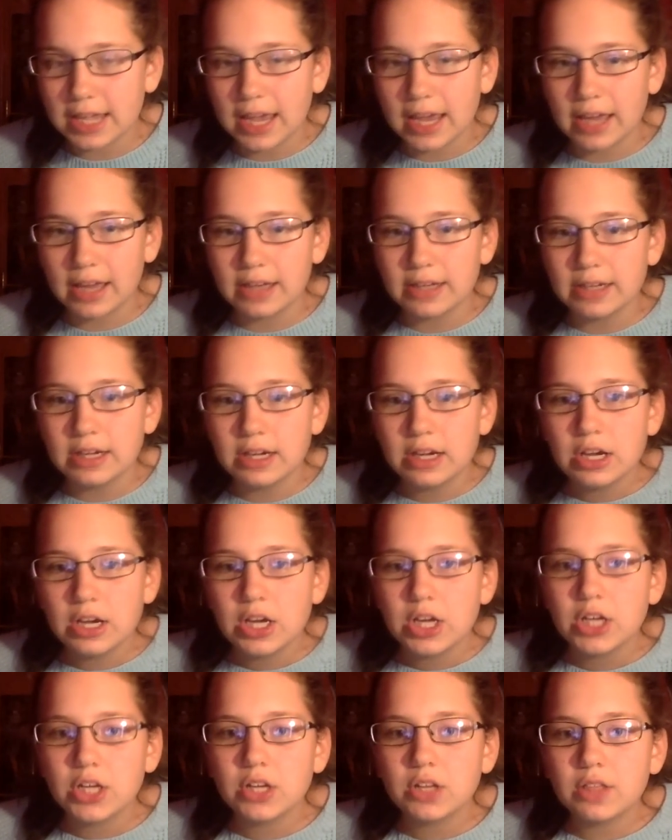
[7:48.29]
And
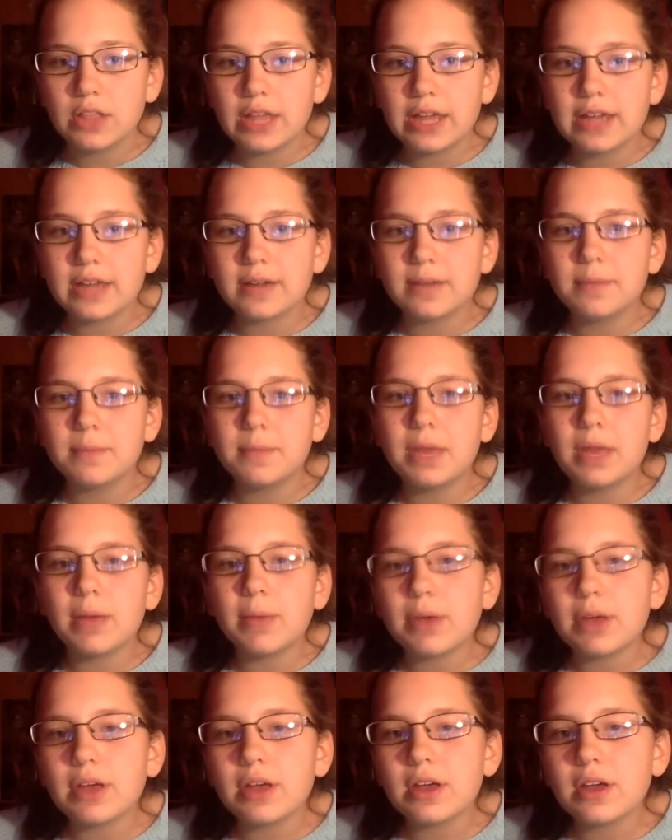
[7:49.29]
like,
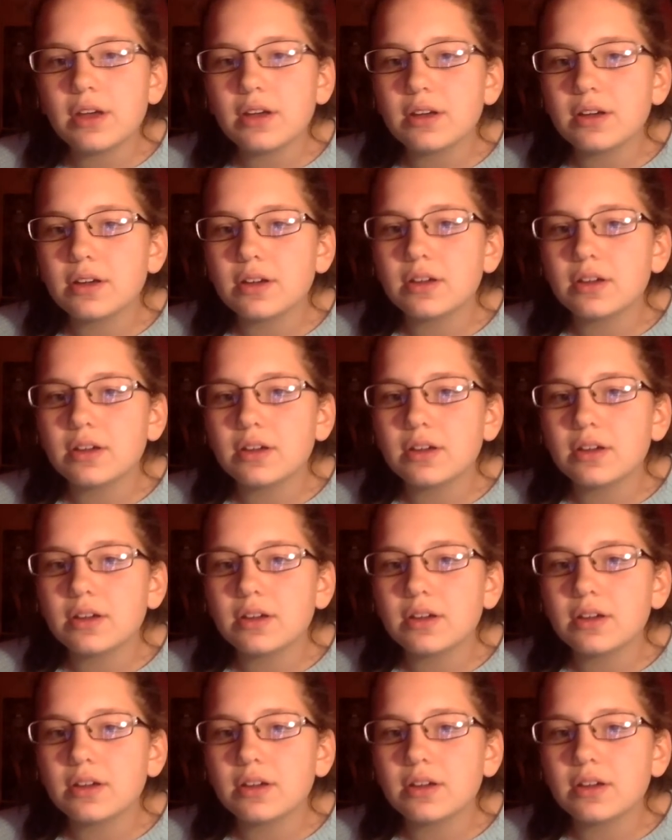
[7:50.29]
maybe